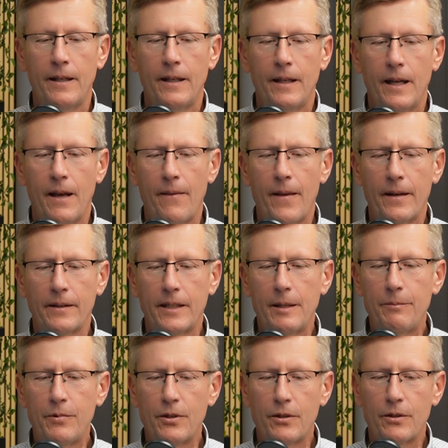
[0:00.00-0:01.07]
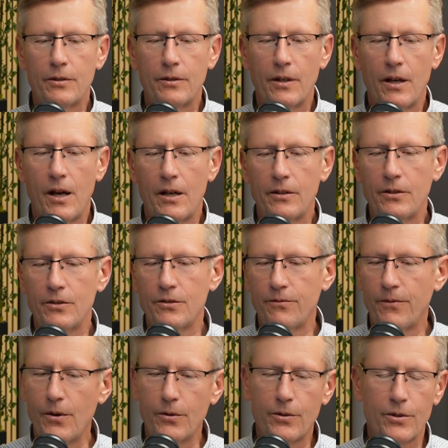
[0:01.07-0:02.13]
And then keep your audience
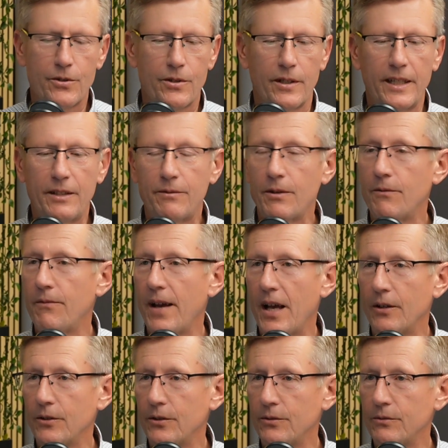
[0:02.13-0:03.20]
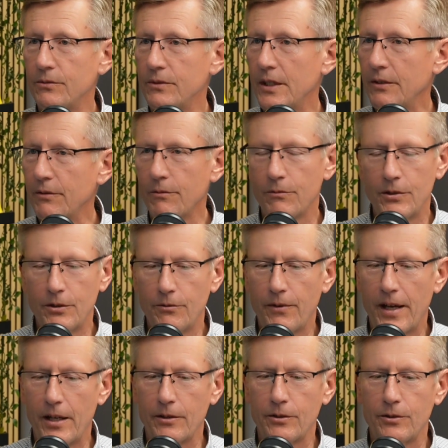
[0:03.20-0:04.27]
focused, lead with value, give them real
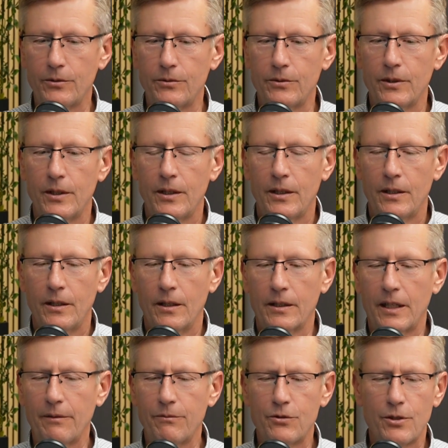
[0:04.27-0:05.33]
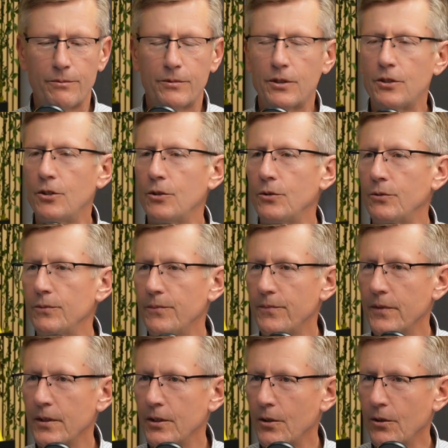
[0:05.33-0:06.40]
value. Give them something to do,
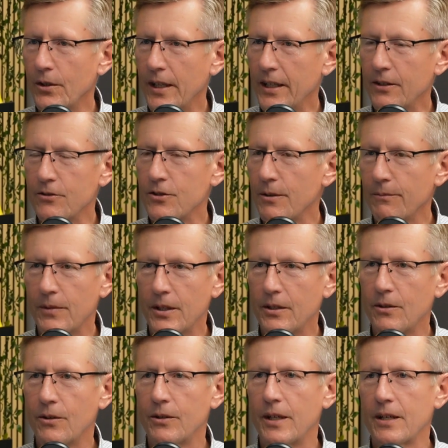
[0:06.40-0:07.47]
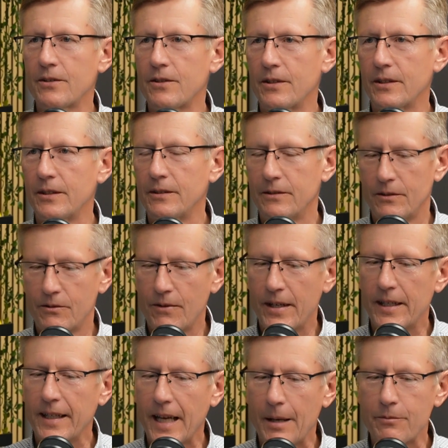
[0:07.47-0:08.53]
click on something or actually try
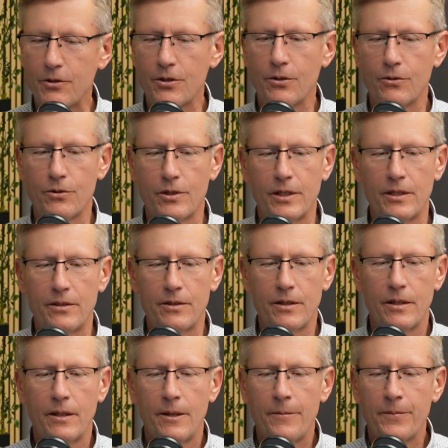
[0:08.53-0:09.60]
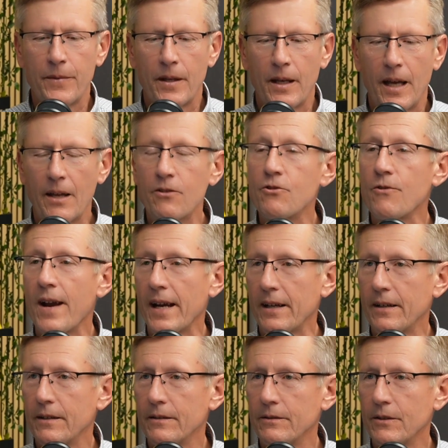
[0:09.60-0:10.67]
to capture those leads and
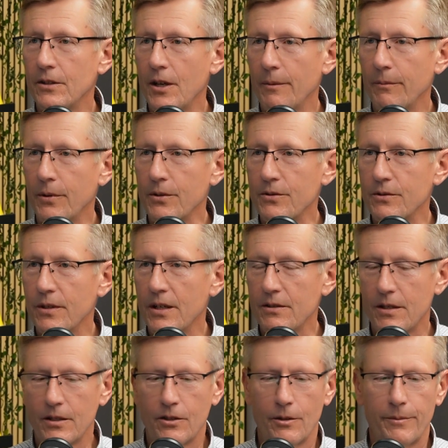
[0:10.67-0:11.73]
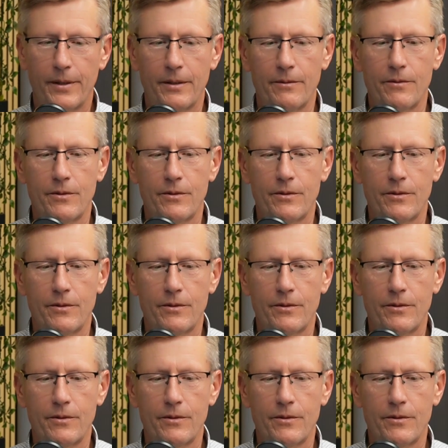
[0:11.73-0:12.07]
track the numbers as they come in.